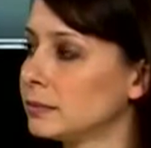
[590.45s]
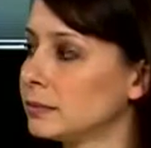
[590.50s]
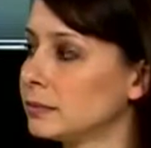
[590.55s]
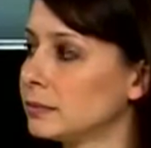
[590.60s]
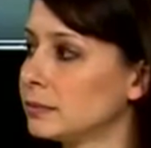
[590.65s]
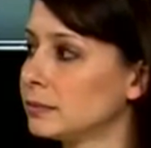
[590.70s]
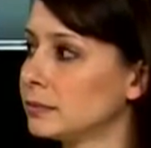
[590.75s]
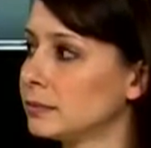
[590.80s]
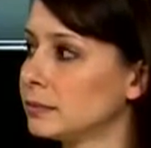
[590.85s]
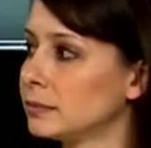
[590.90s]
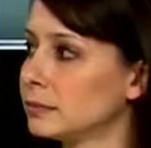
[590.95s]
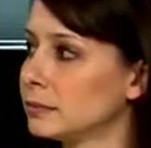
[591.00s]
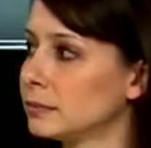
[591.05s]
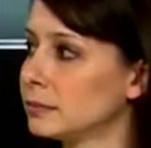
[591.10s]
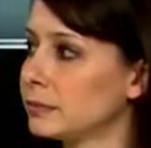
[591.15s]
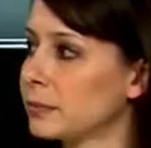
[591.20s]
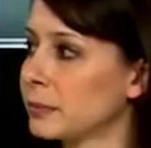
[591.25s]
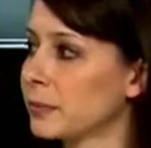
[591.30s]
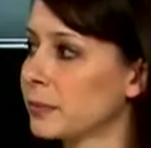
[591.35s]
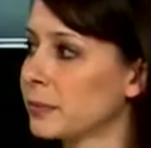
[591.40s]

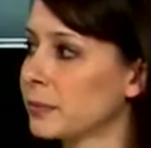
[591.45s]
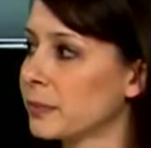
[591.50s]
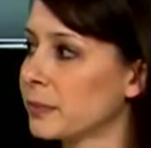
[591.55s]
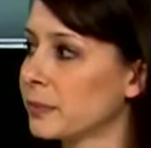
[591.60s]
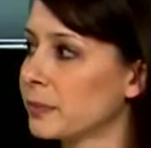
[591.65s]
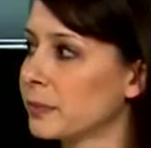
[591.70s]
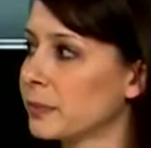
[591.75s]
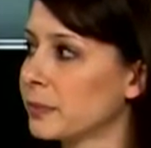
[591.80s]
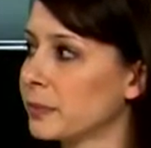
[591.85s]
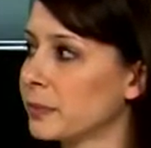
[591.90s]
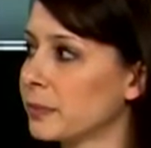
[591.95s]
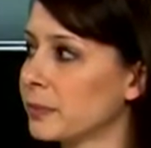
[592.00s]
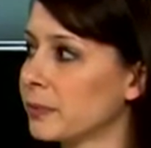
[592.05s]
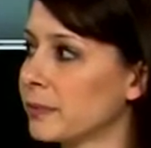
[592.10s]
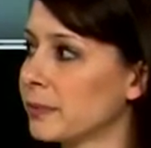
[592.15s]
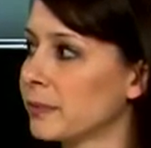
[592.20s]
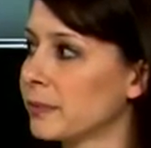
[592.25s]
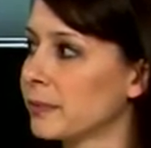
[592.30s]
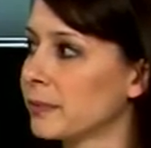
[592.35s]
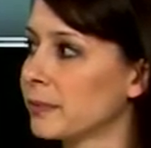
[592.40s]

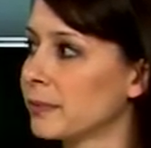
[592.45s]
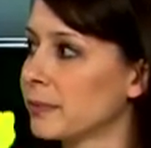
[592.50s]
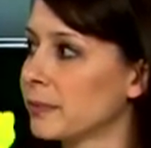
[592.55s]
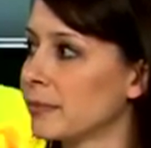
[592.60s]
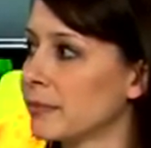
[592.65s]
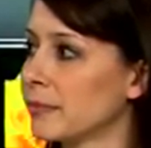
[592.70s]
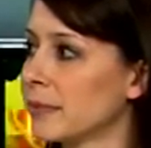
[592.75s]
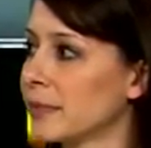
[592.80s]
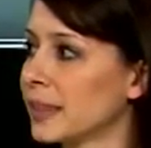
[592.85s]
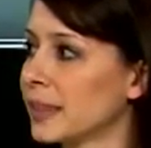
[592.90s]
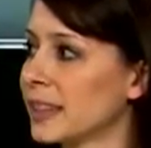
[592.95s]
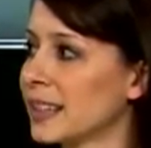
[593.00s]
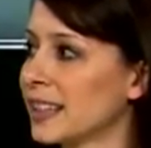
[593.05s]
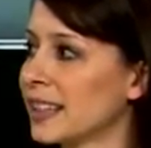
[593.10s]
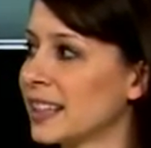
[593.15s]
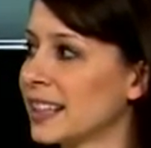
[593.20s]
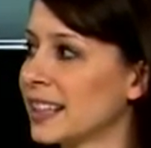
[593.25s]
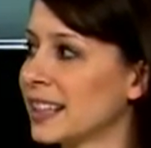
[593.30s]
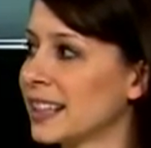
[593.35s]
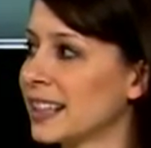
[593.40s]

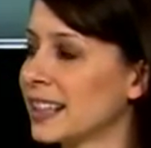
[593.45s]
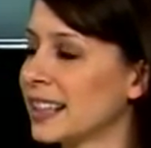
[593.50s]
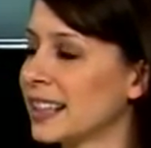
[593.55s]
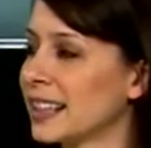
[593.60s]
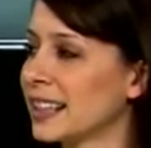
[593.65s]
(not speaking)